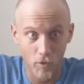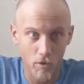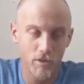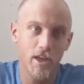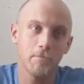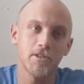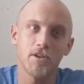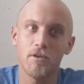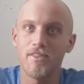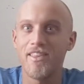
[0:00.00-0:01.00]
54th
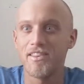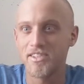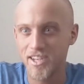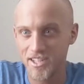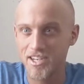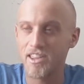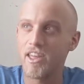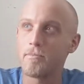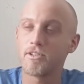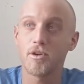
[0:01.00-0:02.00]
episode, and then the 60th
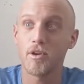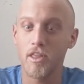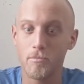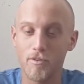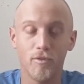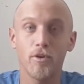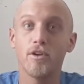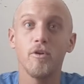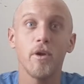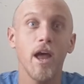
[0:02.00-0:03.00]
episode, and then before
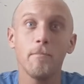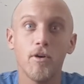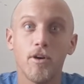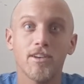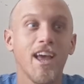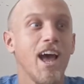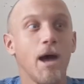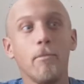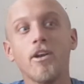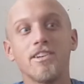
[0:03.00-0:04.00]
you knew it, I'm hooked.
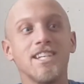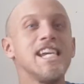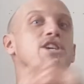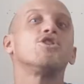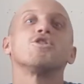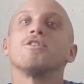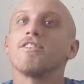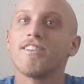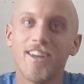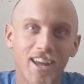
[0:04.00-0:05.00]
I bought a
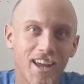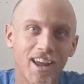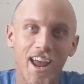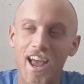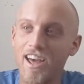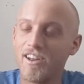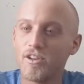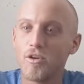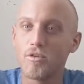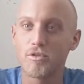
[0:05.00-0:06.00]
t-shirt at a
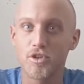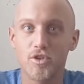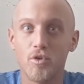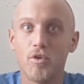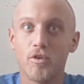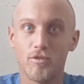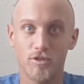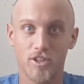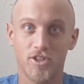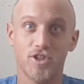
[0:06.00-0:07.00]
local store
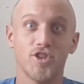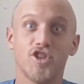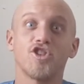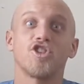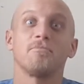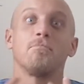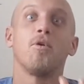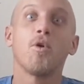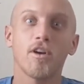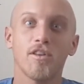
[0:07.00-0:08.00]
just to
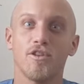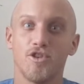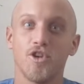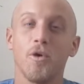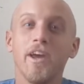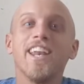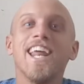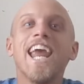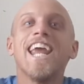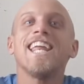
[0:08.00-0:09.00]
support the show, and
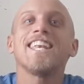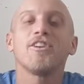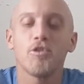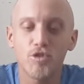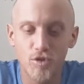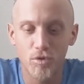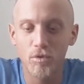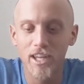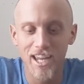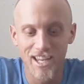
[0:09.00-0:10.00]
it
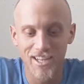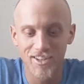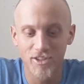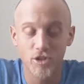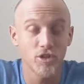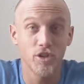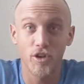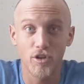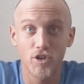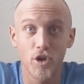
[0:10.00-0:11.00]
truly is just a
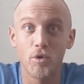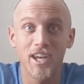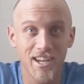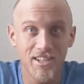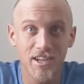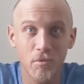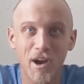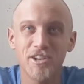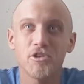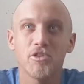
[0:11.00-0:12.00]
good show. Kids can
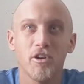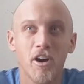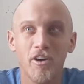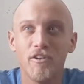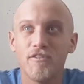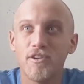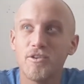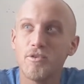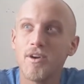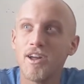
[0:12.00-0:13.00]
watch it. There are a
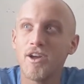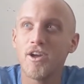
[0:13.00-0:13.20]
few